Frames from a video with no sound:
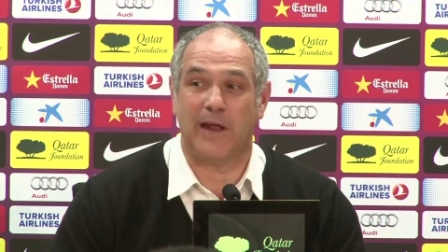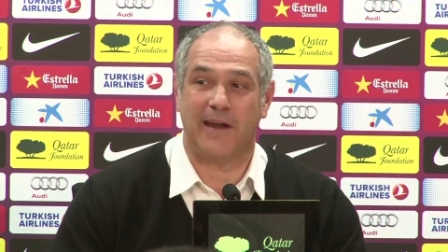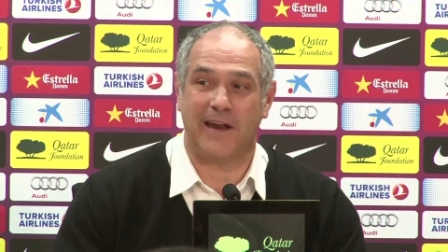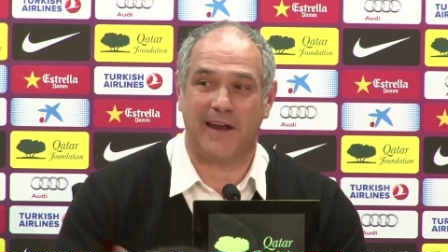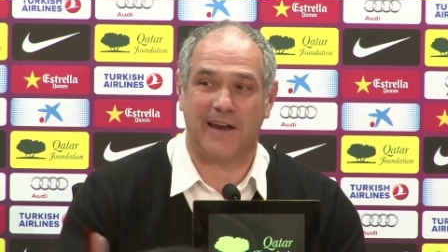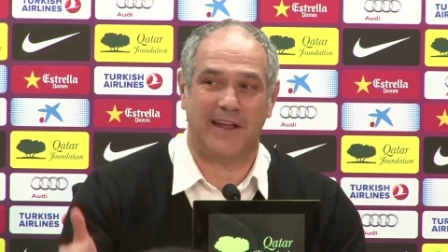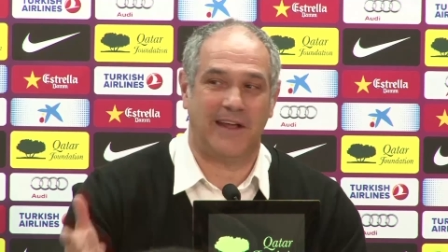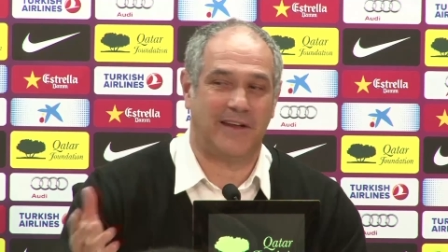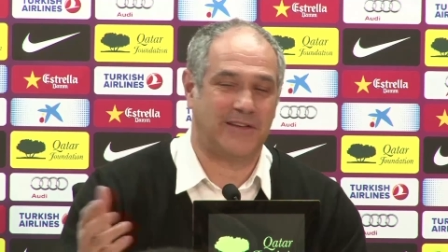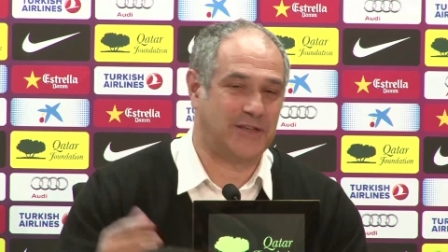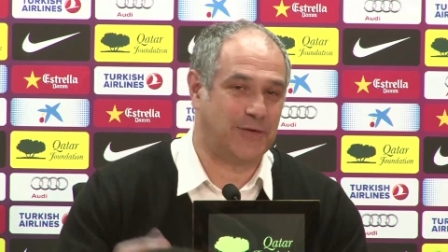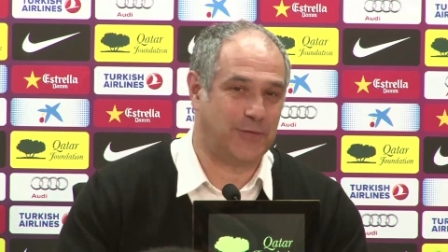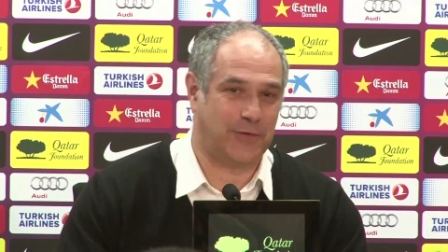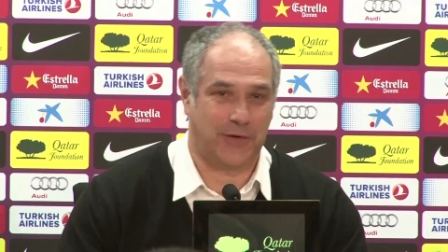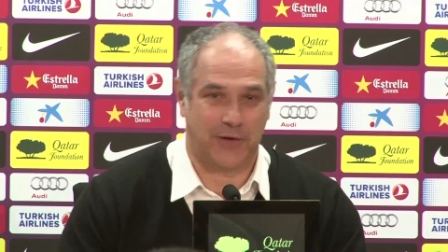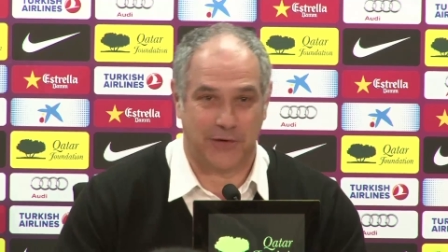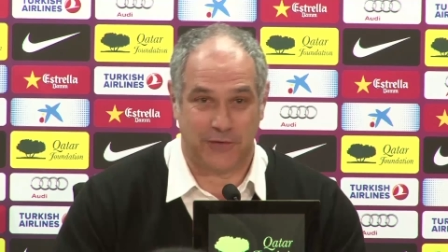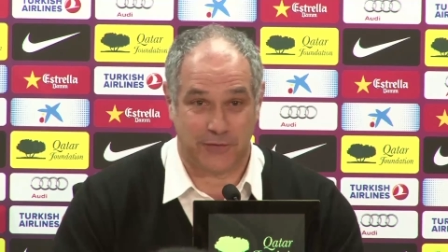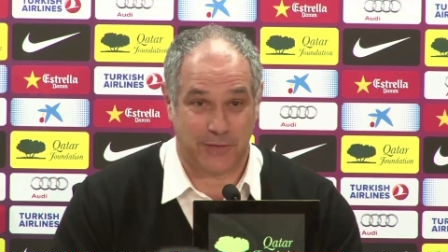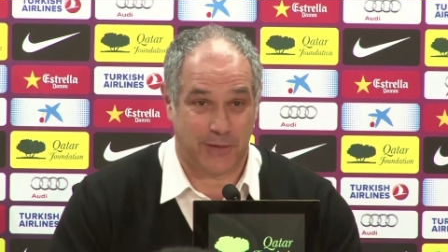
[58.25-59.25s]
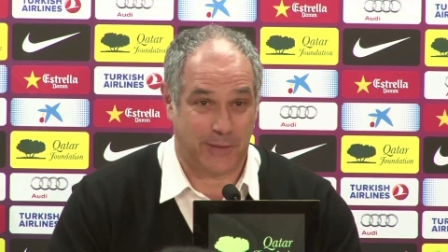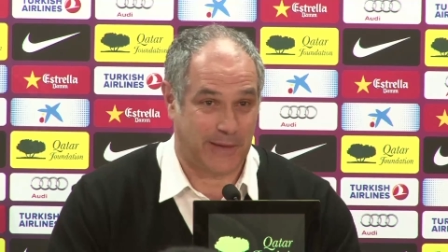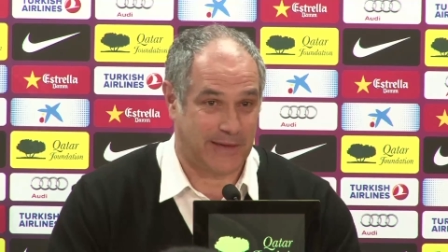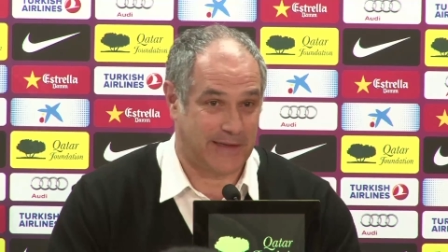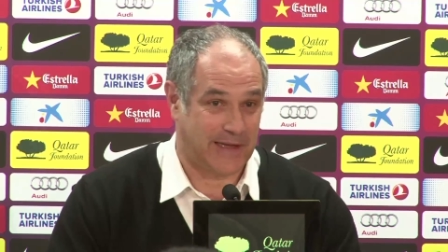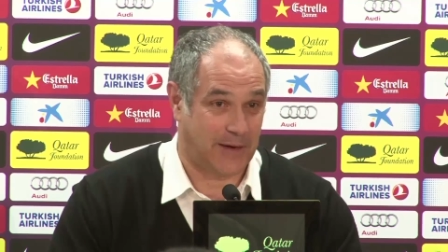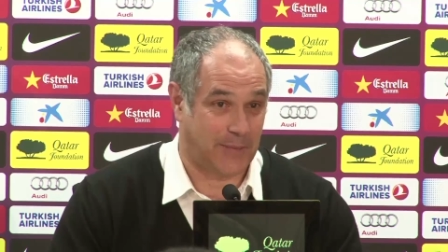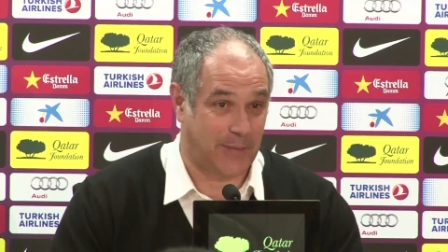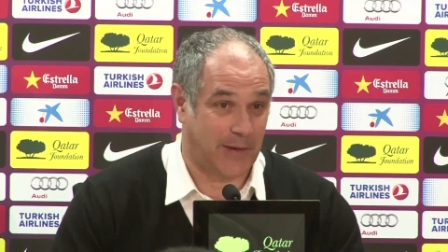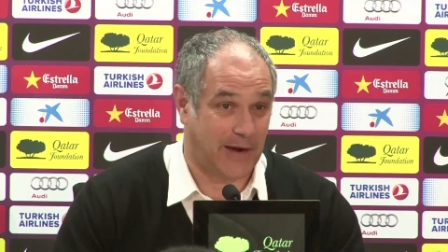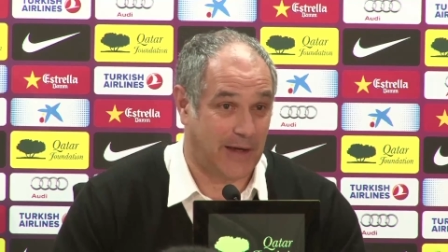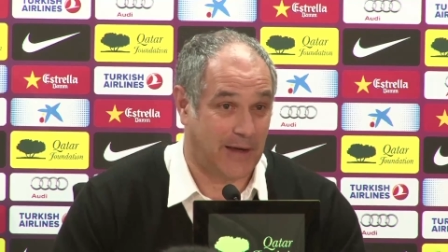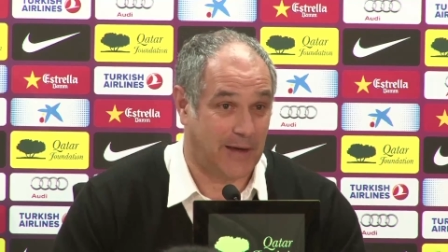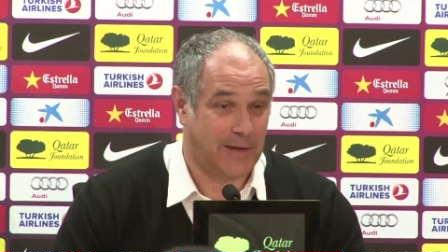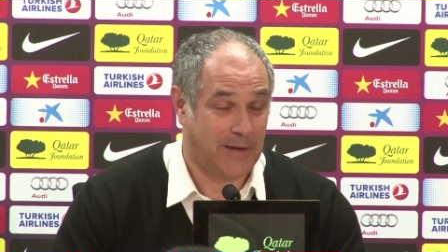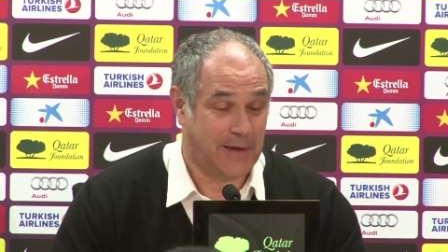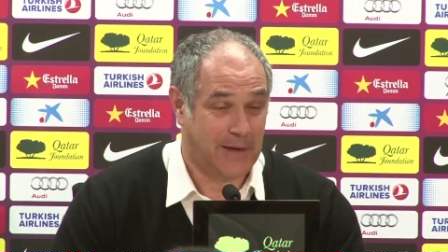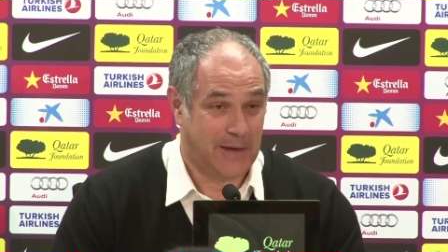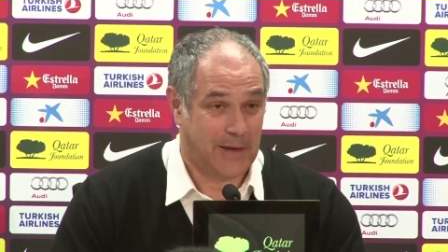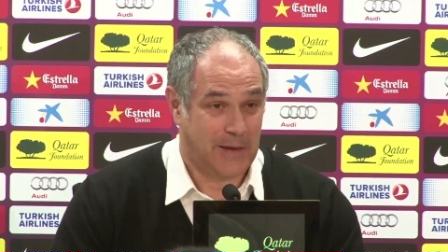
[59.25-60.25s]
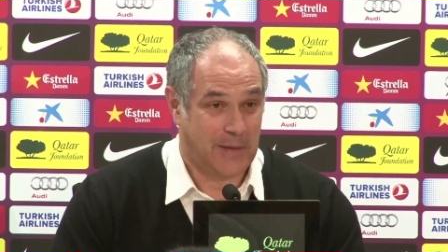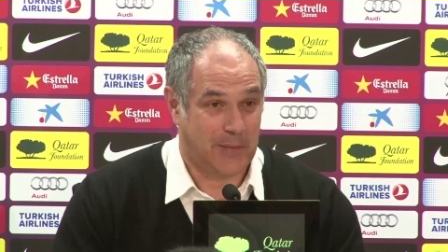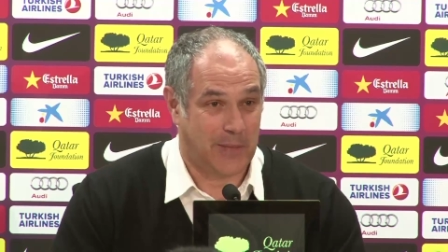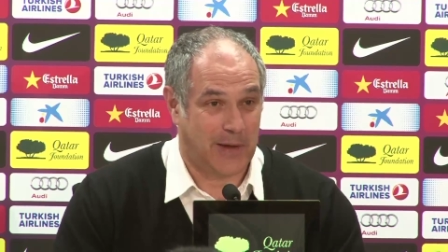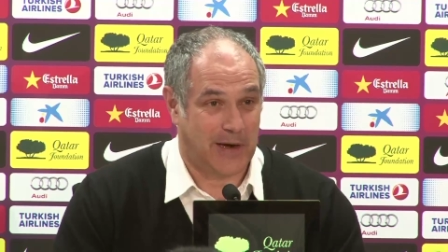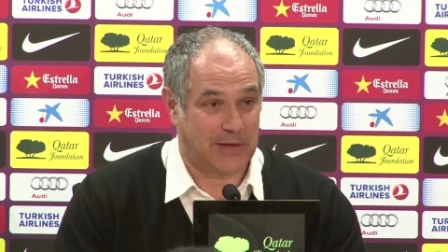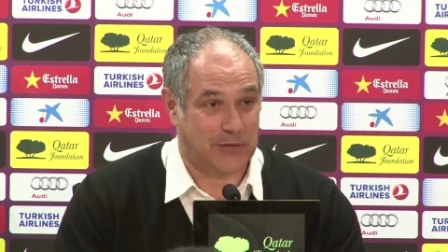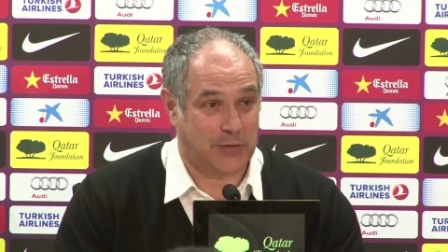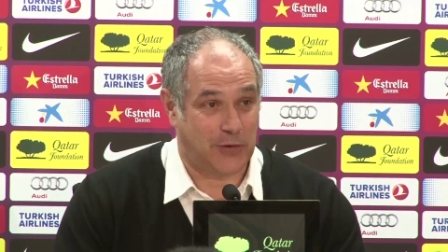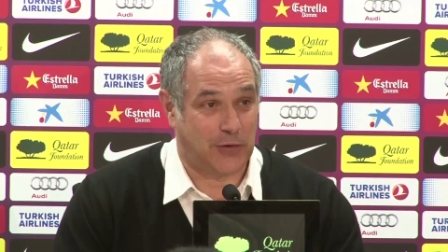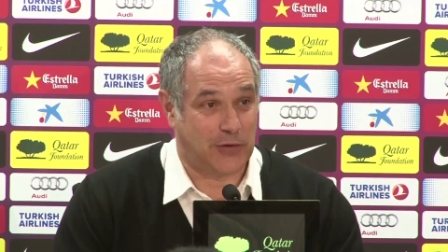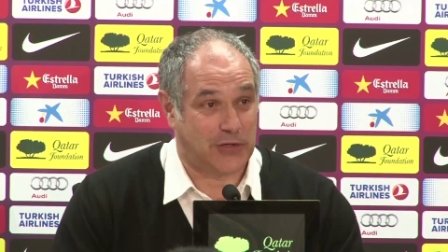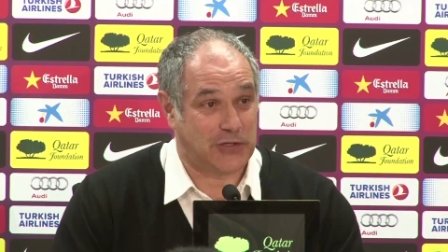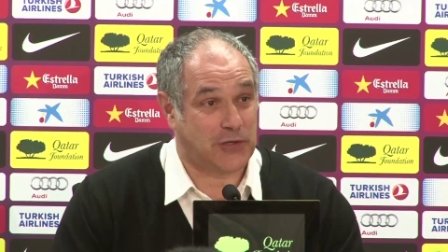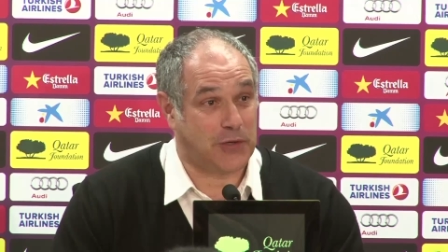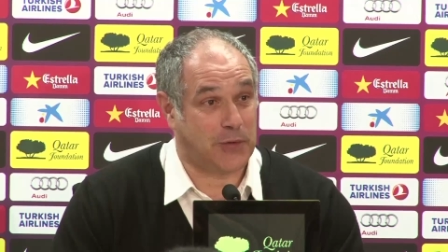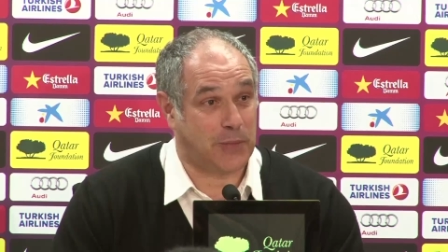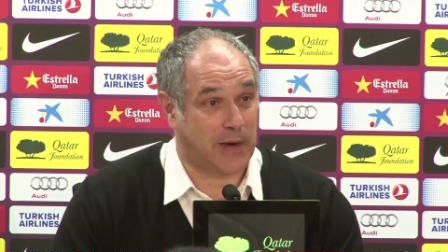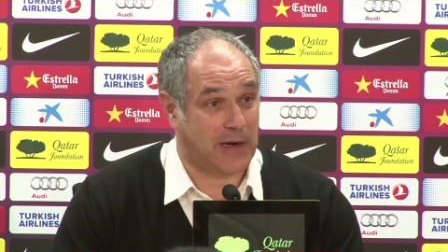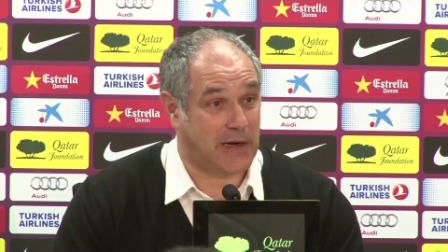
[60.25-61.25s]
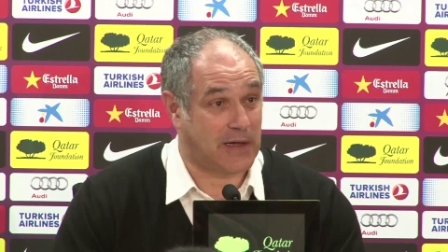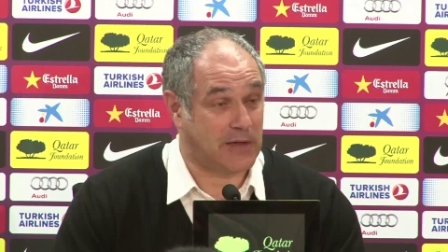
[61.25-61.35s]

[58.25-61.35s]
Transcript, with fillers: be able to hear on the pitch. But surely some of